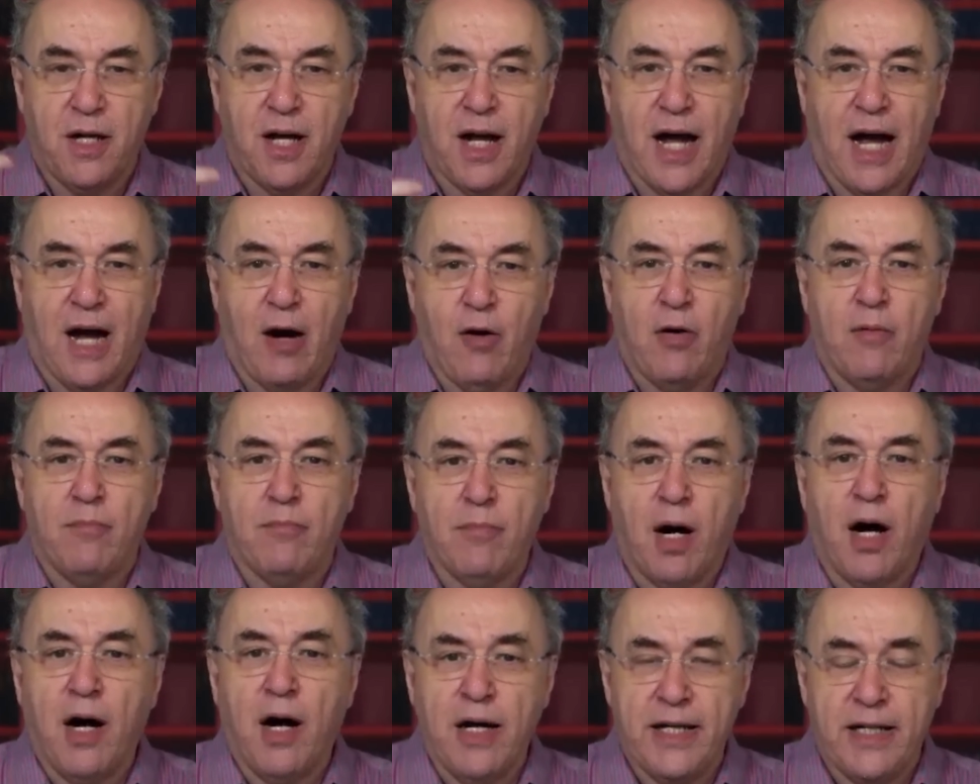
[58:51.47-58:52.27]
Our
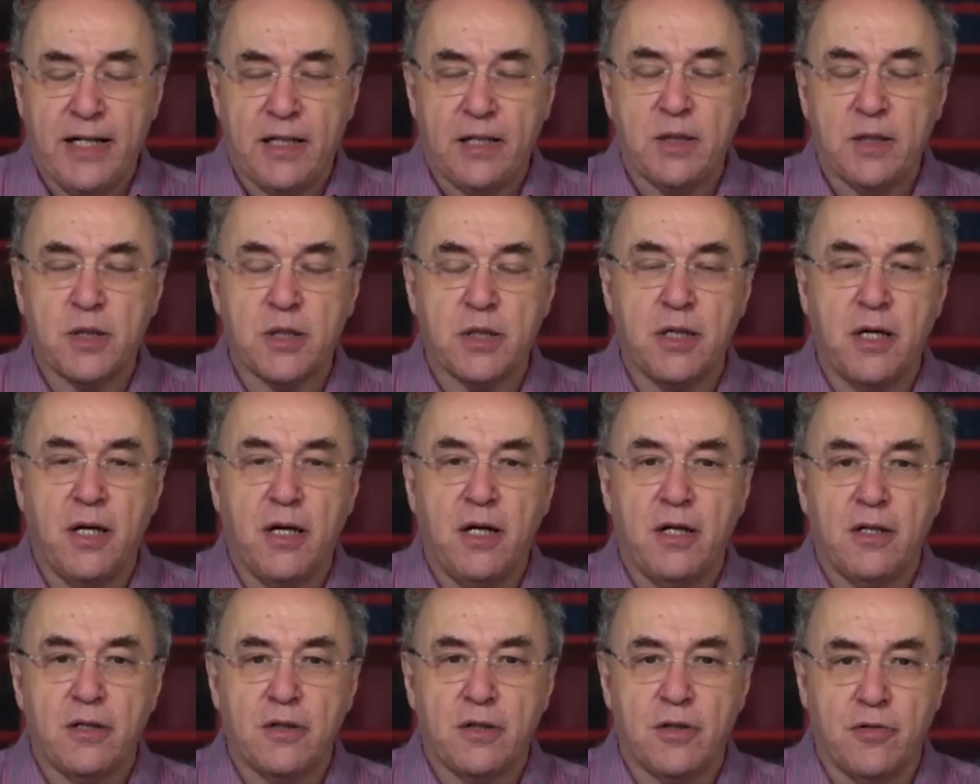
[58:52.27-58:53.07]
minds
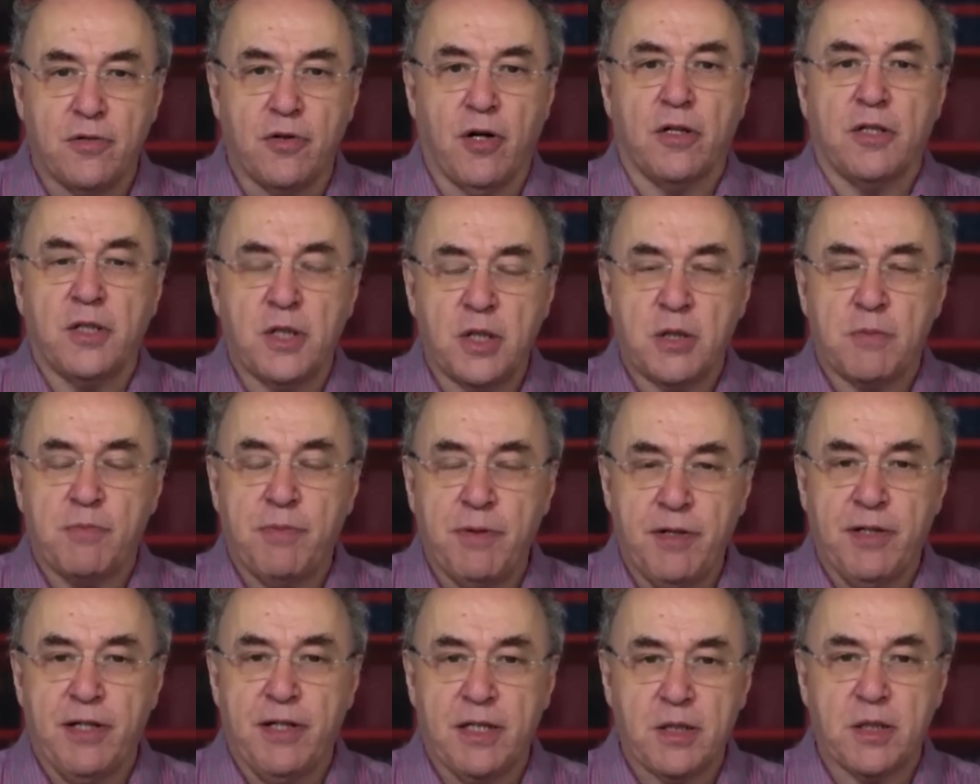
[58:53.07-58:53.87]
do not
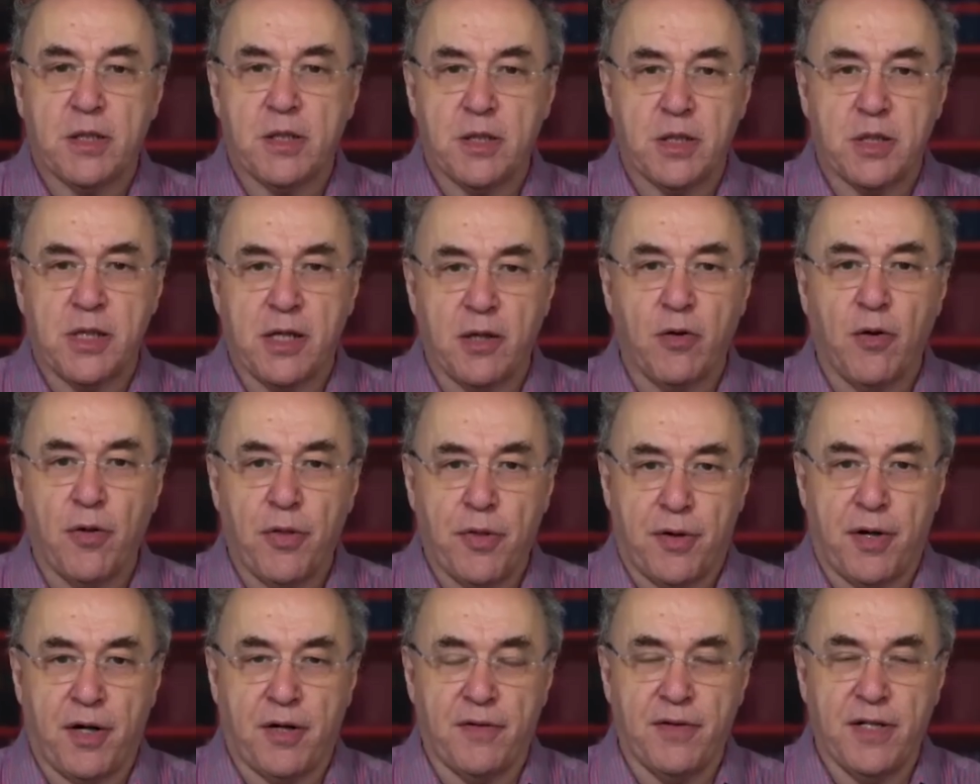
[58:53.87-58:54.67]
experience a single
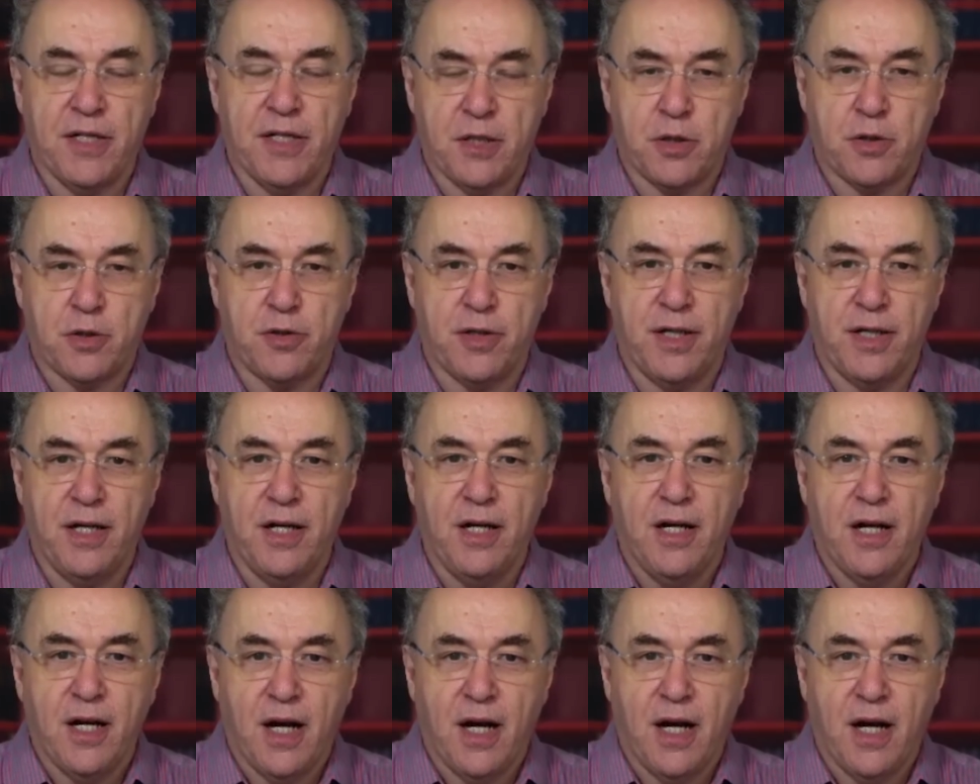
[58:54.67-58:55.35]
thread of history.